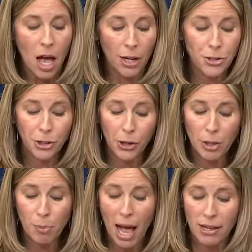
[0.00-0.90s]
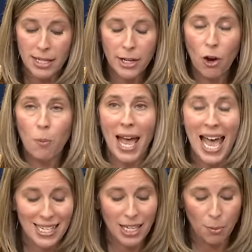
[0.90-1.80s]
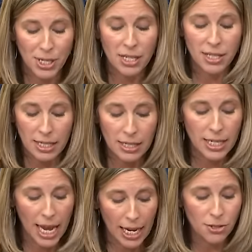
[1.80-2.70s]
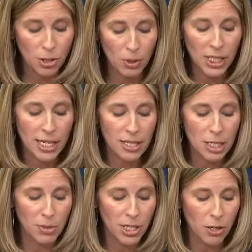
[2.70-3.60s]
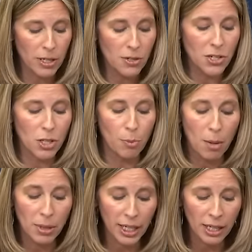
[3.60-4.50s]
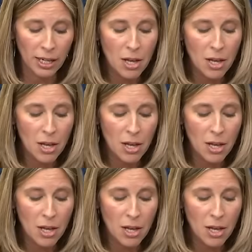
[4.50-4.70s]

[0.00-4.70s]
Under current policy, COPA has up to sixty days to release these materials to the public,